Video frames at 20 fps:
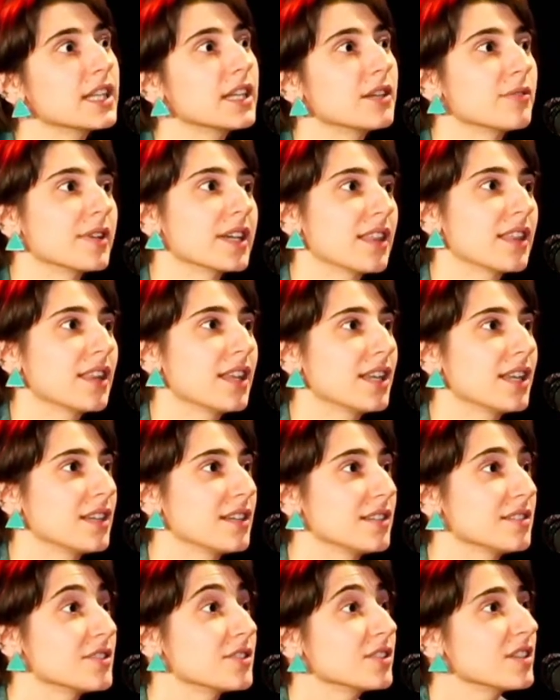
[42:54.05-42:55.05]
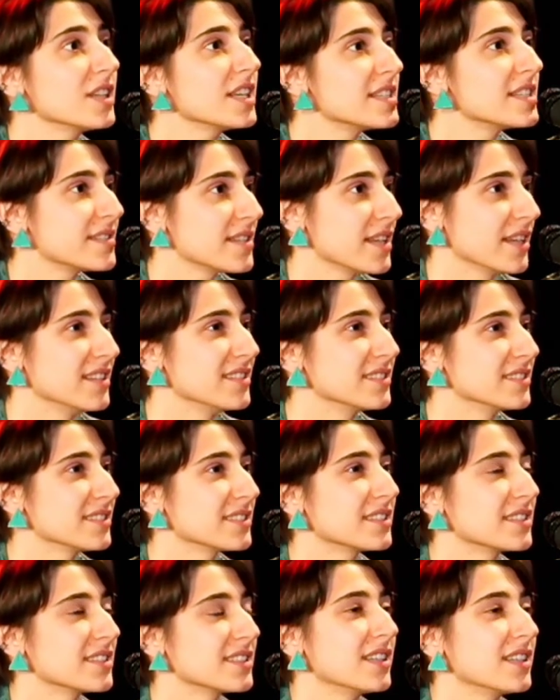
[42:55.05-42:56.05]
really to listen,
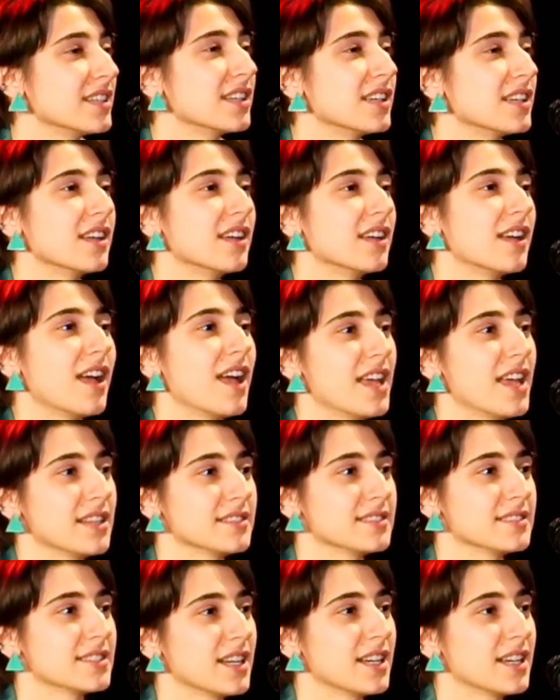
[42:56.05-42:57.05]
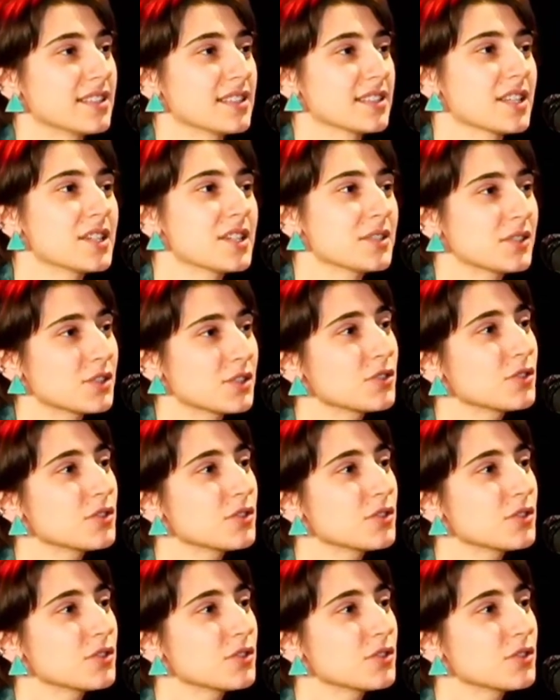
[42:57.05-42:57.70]
and because